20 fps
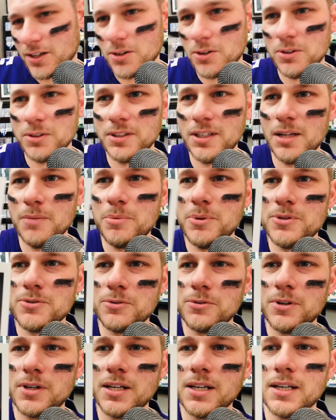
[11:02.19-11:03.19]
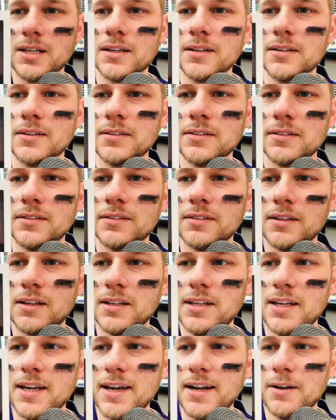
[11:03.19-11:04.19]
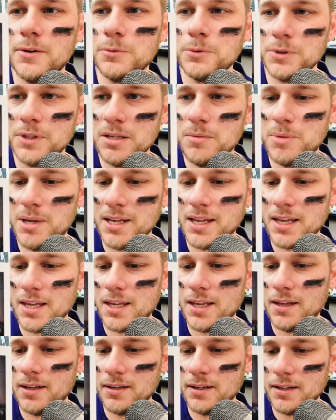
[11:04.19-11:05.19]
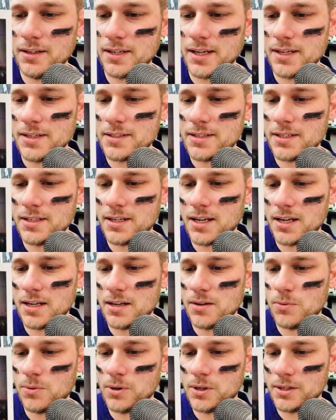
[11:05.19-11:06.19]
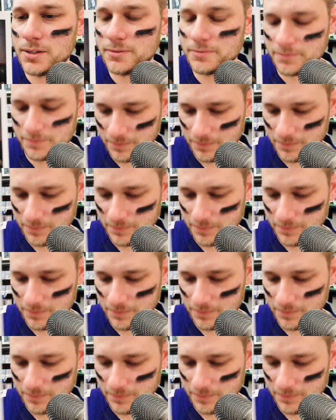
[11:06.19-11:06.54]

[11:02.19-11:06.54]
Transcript: holding up his ring. I think he had a really big hit in 1991.